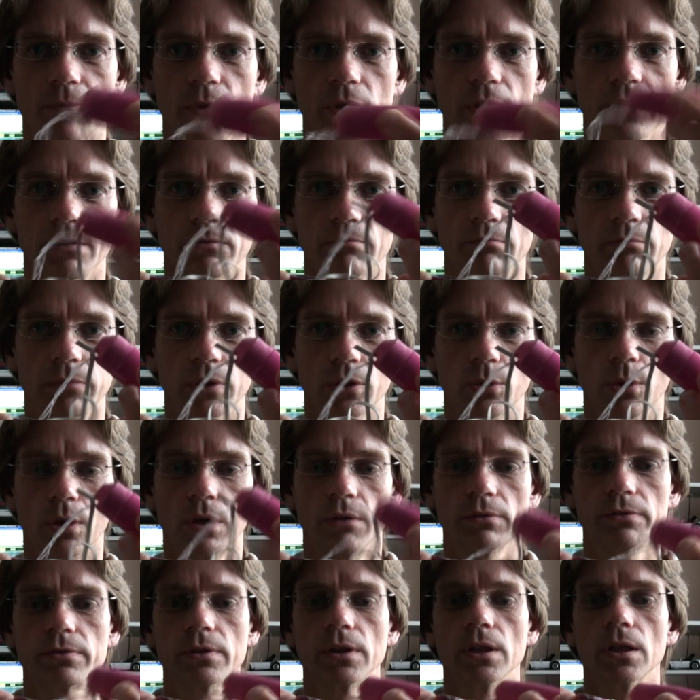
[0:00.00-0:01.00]
when it blew
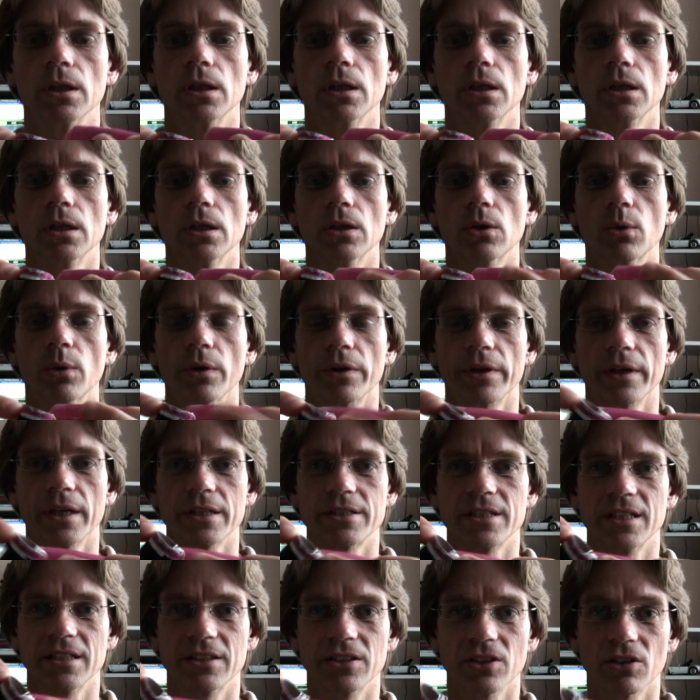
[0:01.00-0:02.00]
off, or whether
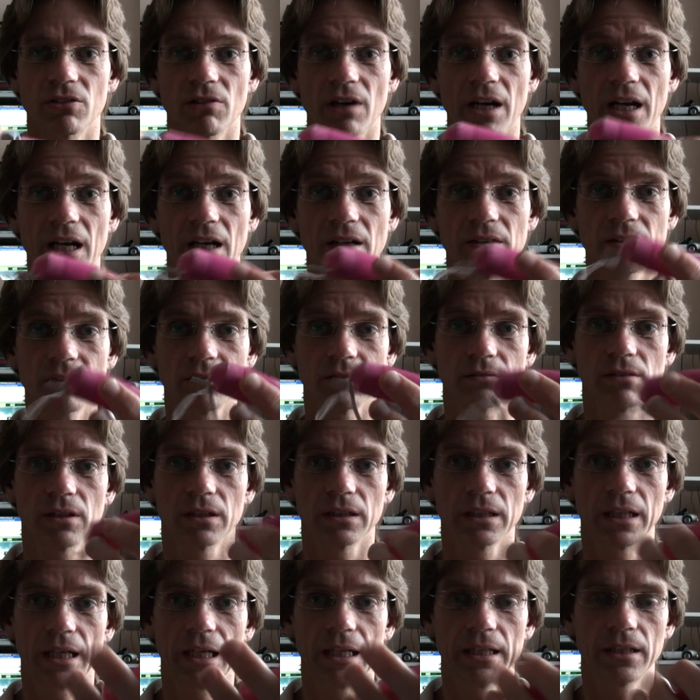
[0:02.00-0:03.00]
that's hit the ground
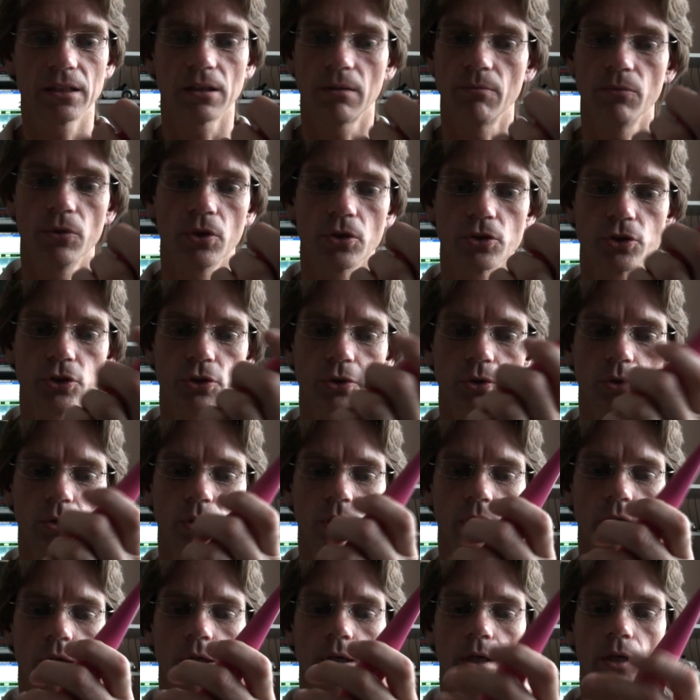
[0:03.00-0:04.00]
on landing, I'm not sure.
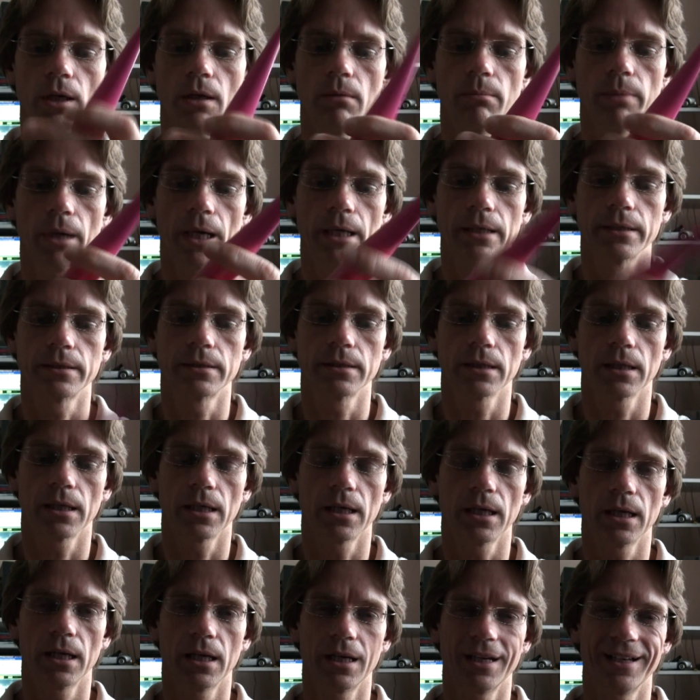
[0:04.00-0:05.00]
But
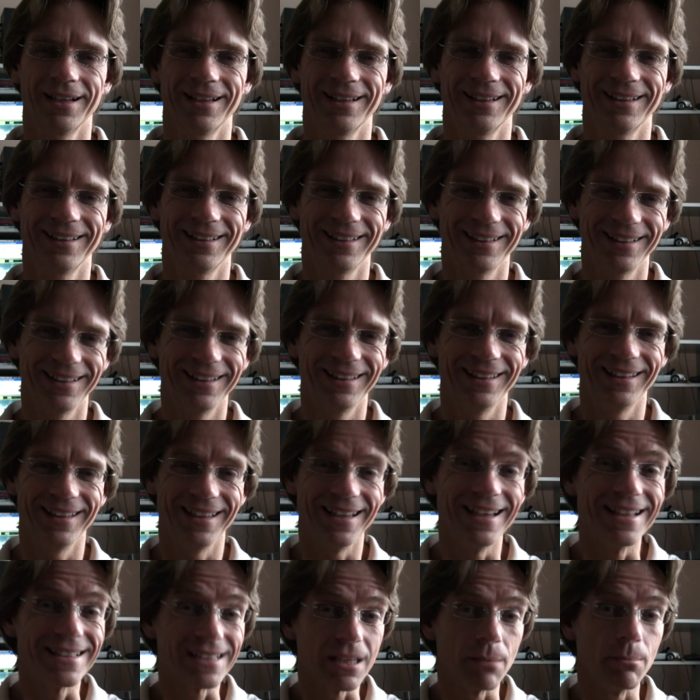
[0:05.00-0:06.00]

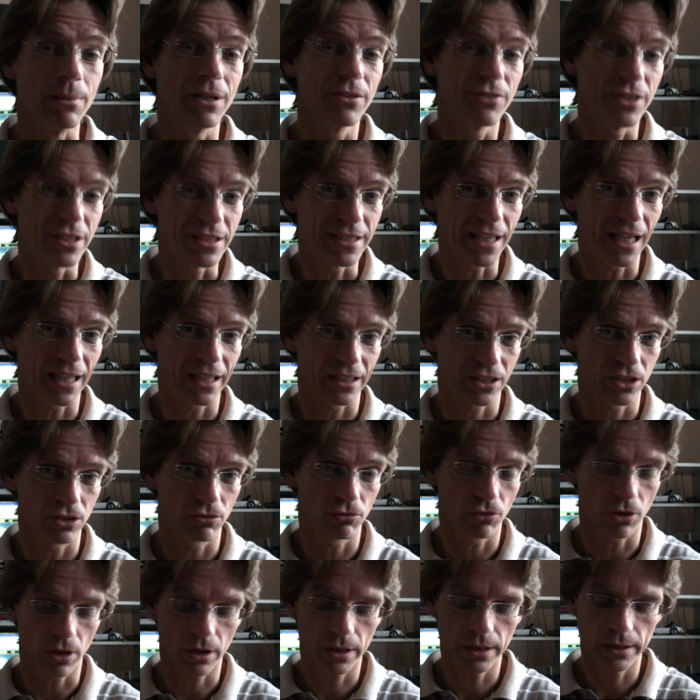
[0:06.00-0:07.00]
it's a bit of a delicate
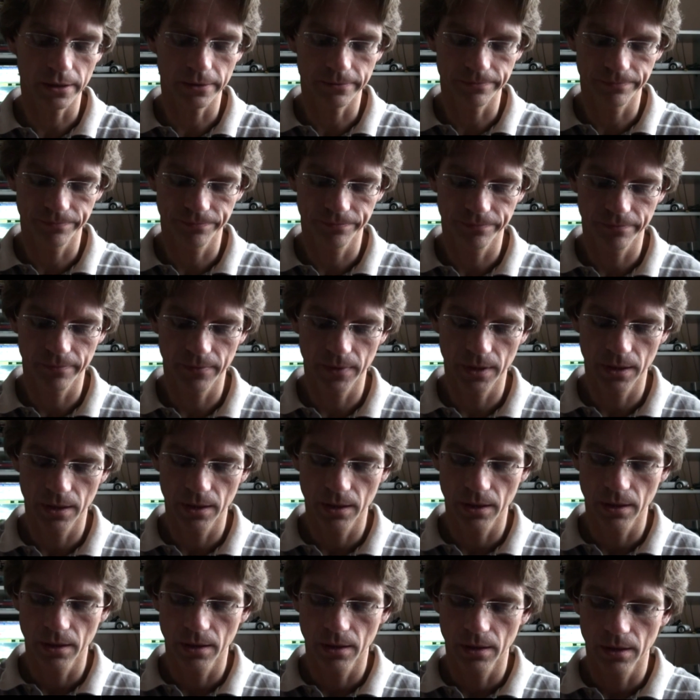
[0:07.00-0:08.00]
rocket,
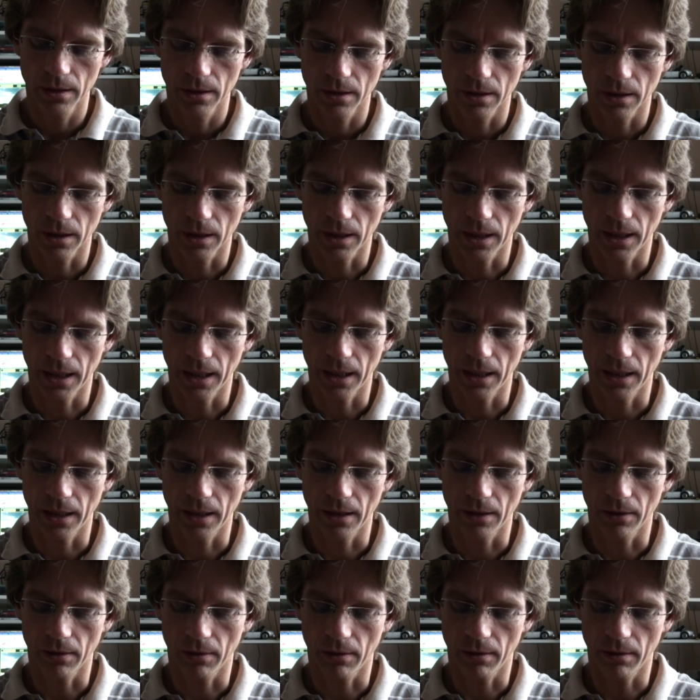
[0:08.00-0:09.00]

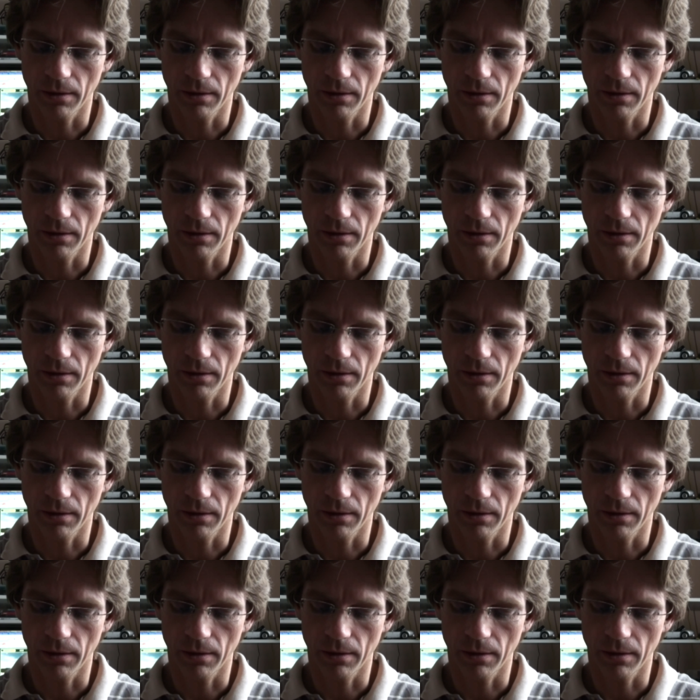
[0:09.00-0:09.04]
and